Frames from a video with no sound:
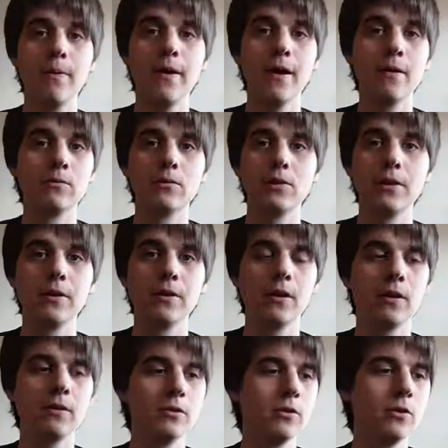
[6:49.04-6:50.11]
beer. I'm really,
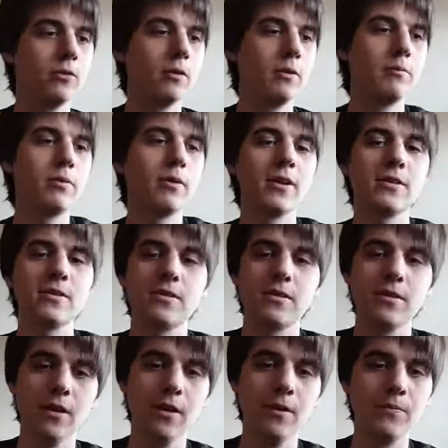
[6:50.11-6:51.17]
impressed.
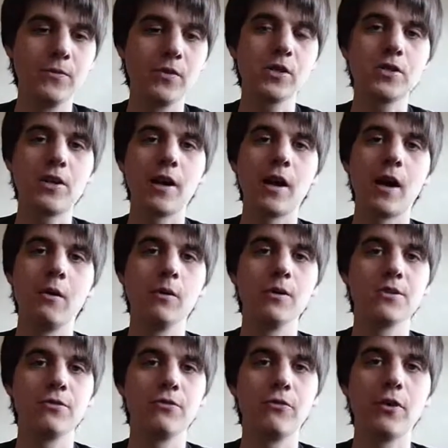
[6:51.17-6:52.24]
Just like I
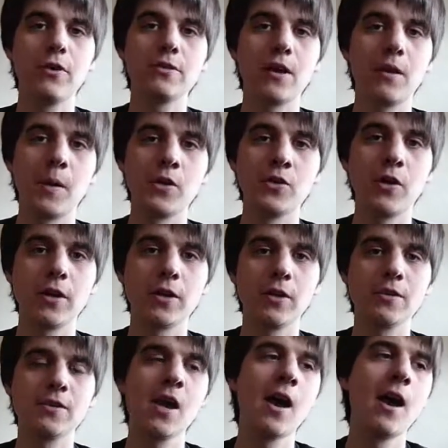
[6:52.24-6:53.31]
was the first time I drank
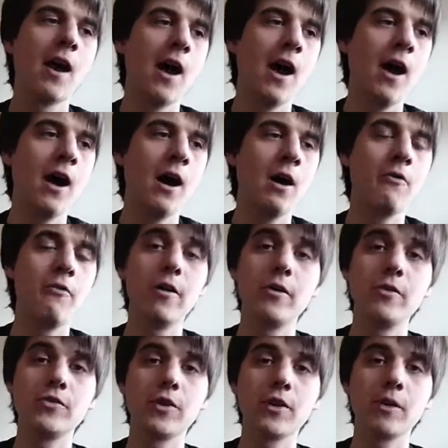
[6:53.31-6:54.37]
it.
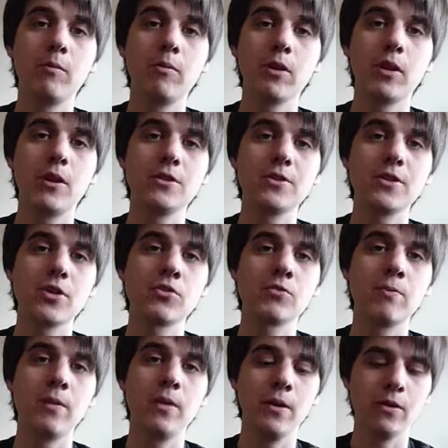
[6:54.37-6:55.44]
Very drinkable kind of
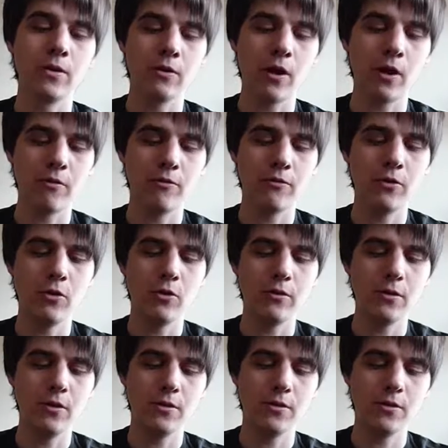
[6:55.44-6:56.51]
session beer. You can have a few of
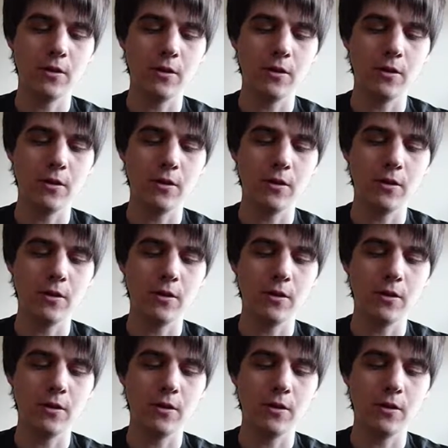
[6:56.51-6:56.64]
these.